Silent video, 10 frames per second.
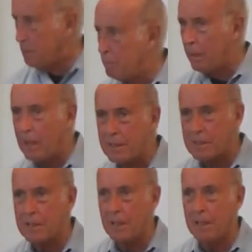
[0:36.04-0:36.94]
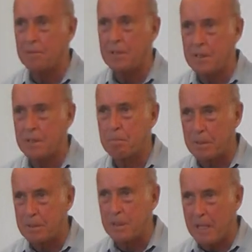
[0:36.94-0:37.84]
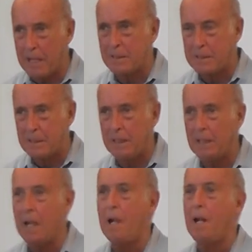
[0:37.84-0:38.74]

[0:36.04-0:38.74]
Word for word: The parts of his personality,